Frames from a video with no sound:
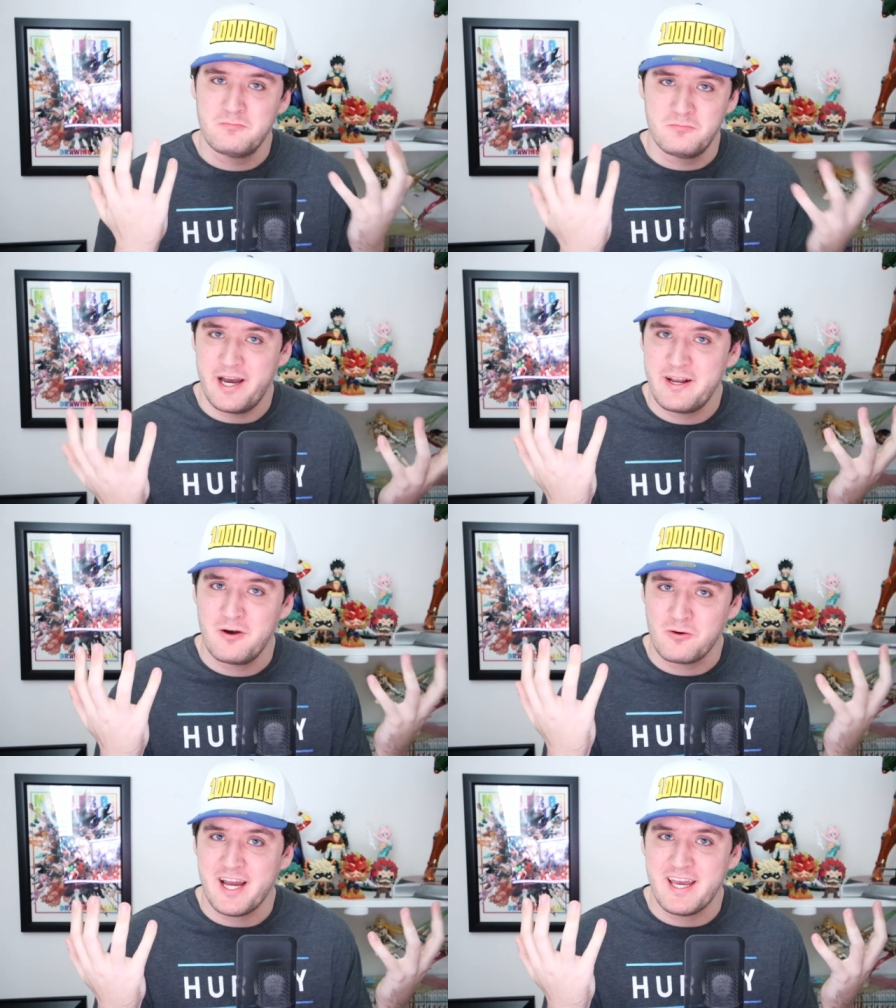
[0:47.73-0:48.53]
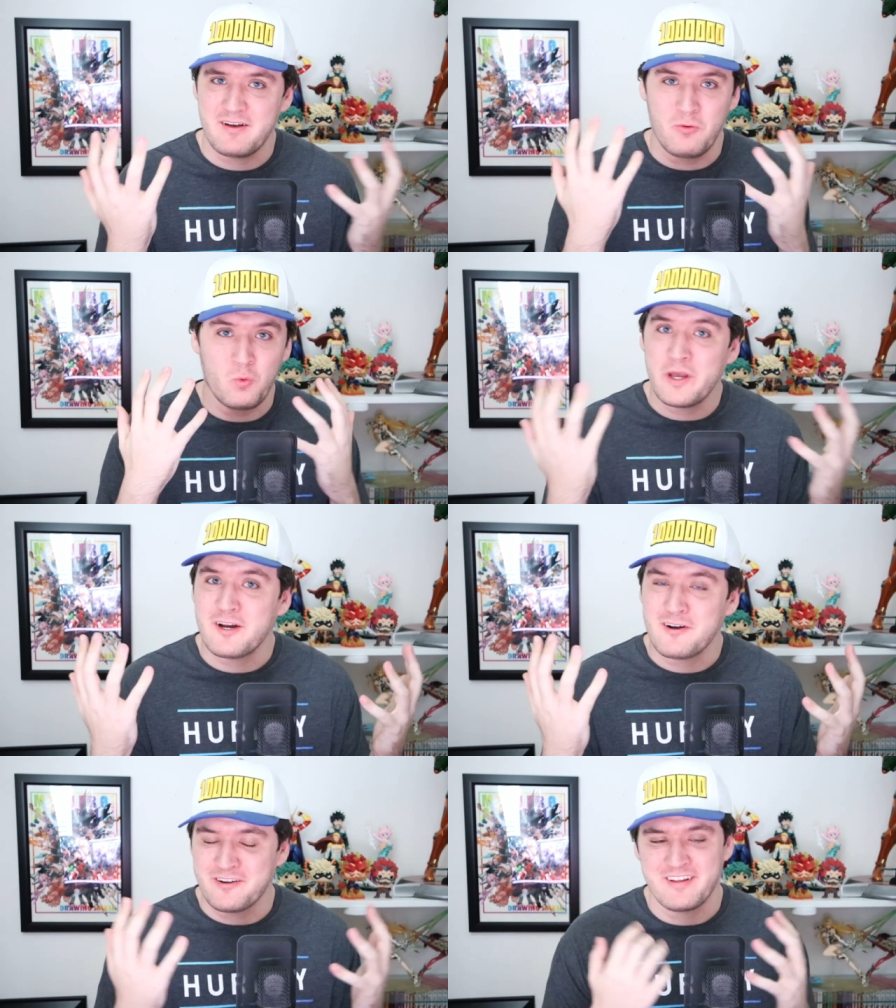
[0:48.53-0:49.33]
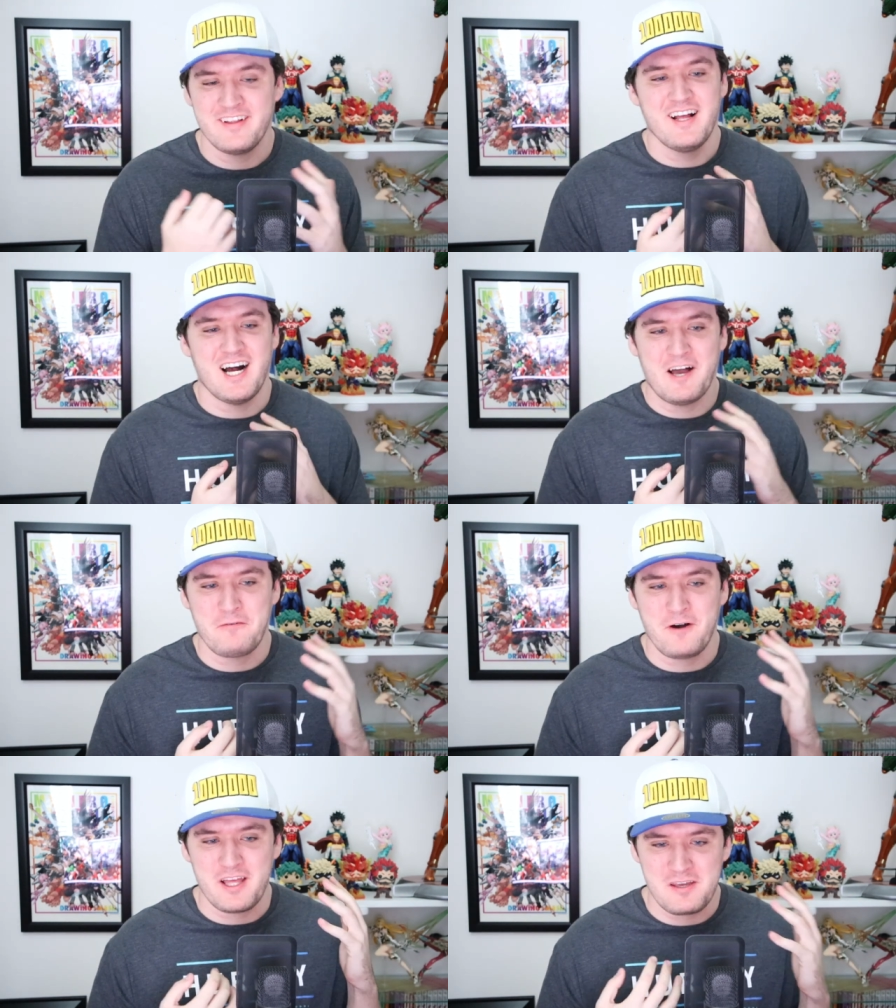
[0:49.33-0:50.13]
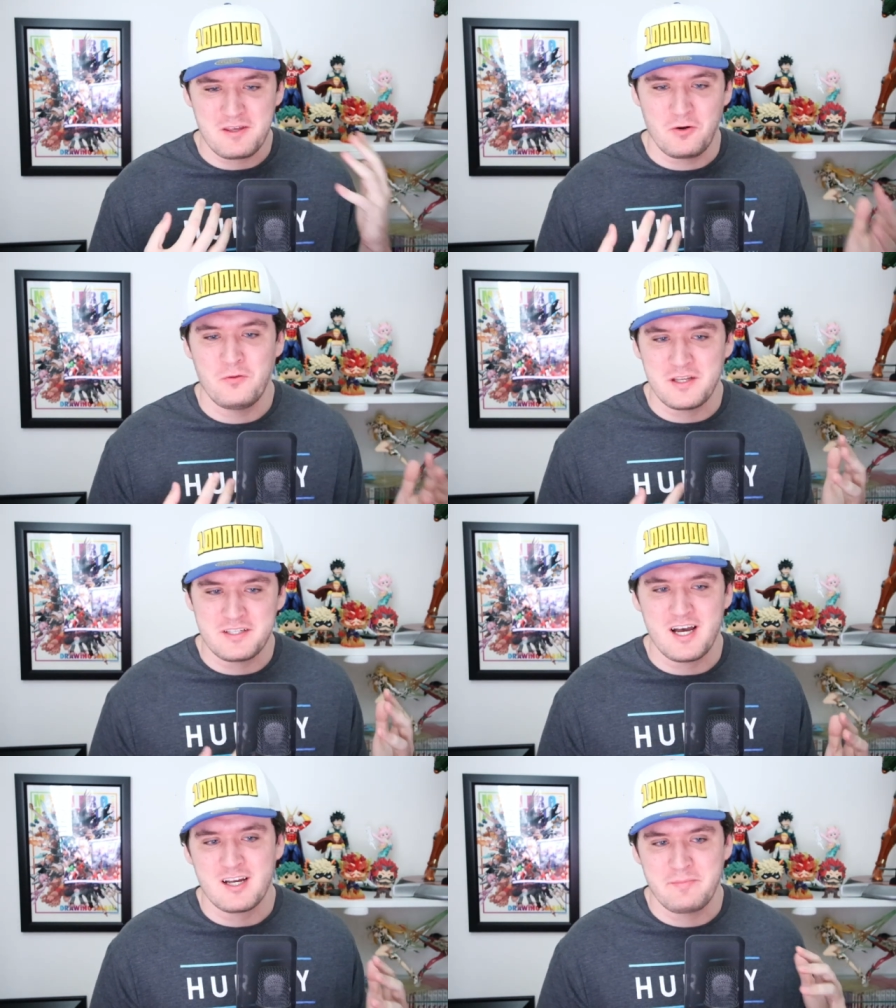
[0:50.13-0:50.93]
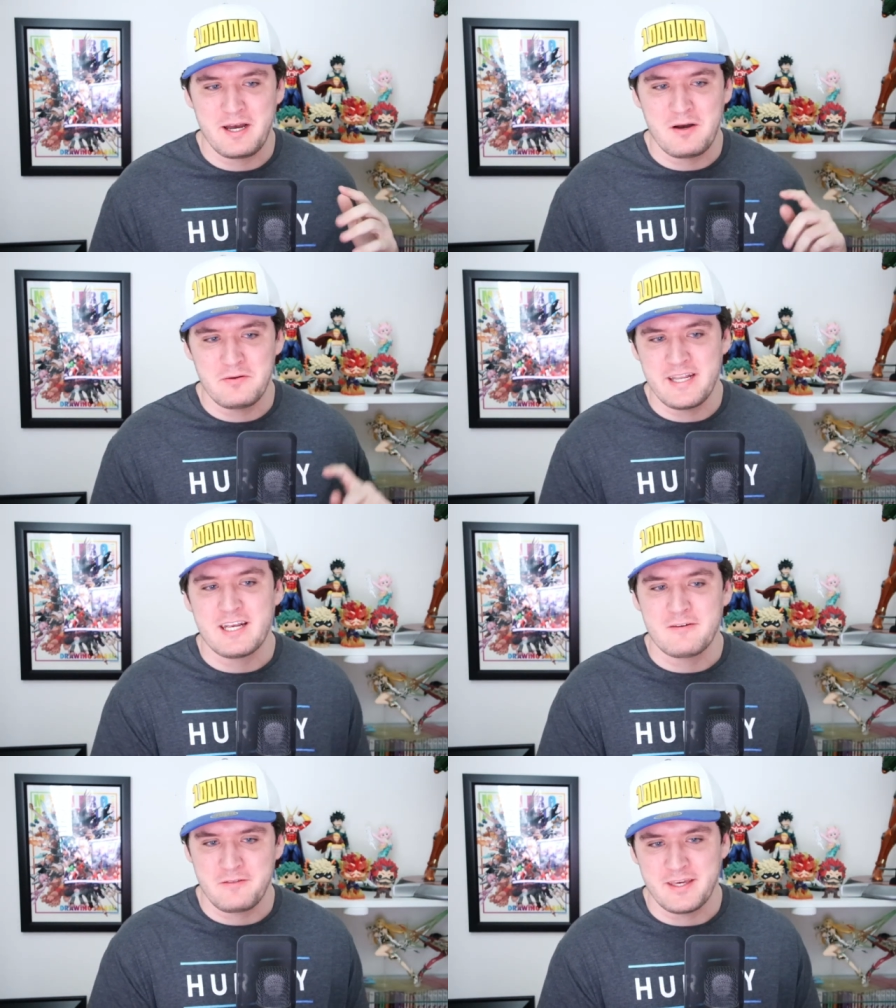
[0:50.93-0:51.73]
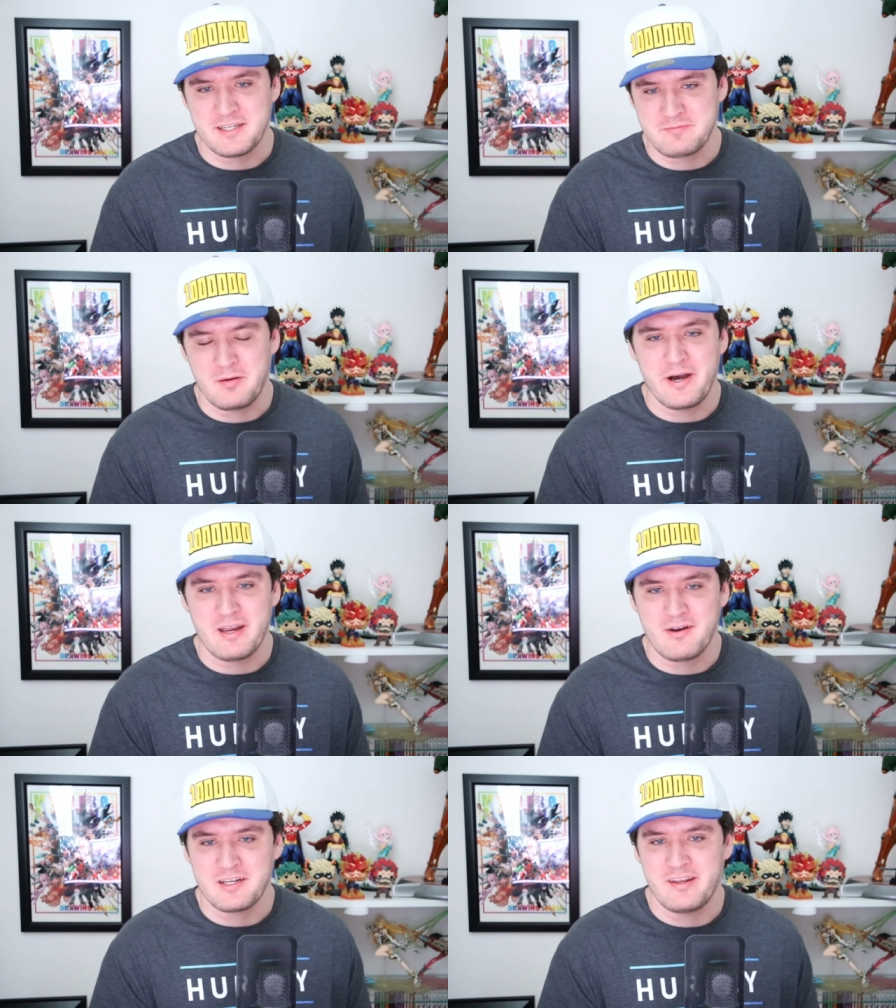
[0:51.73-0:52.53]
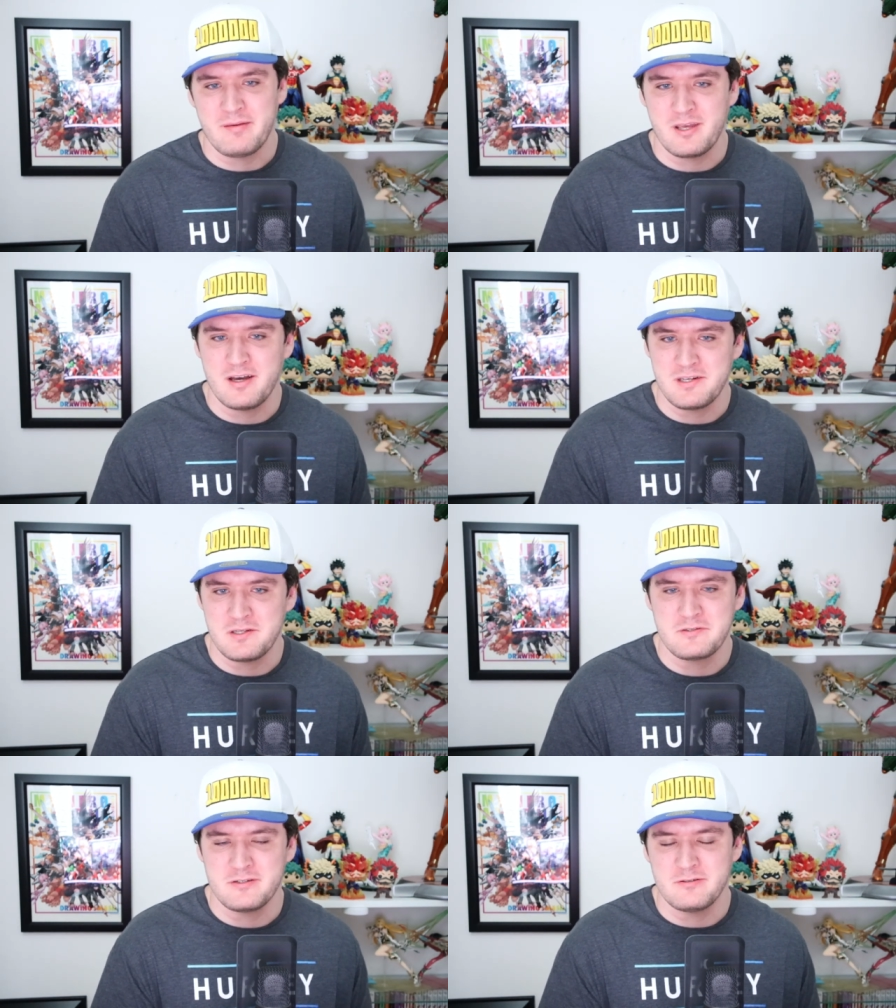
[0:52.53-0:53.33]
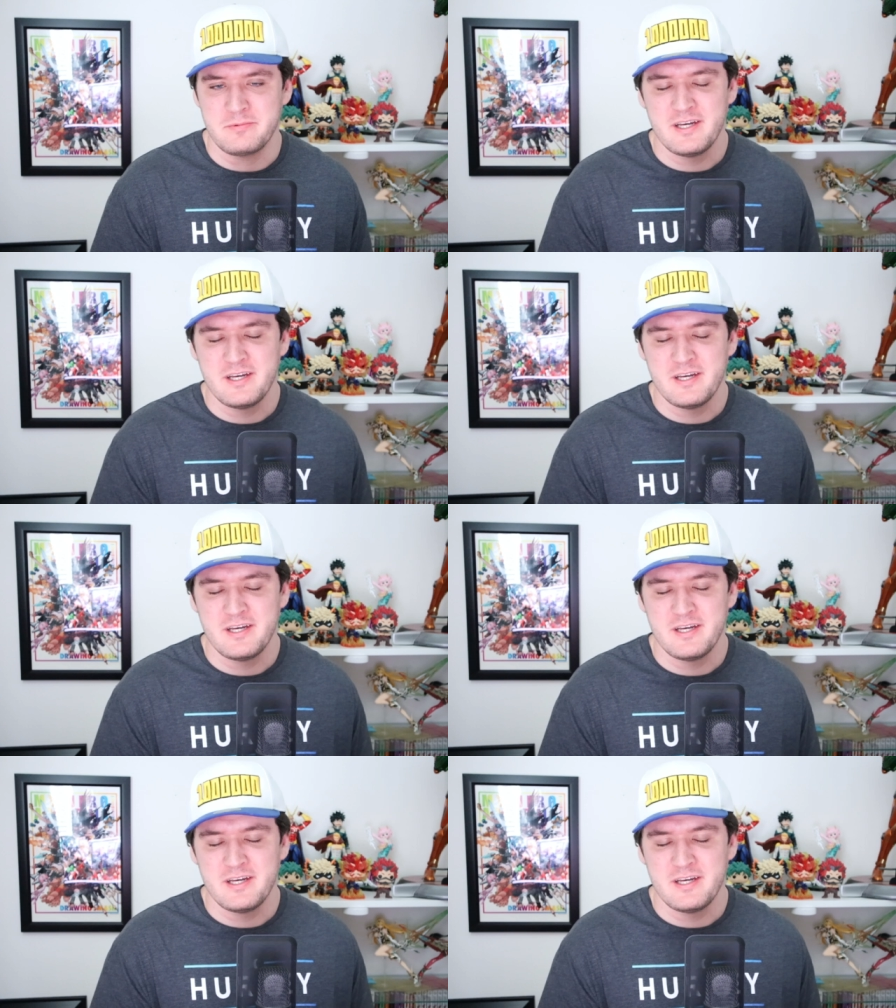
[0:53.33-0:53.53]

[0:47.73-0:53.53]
I know, right? Weird. I thought you could only talk about negative things about My Hero Academia on YouTube.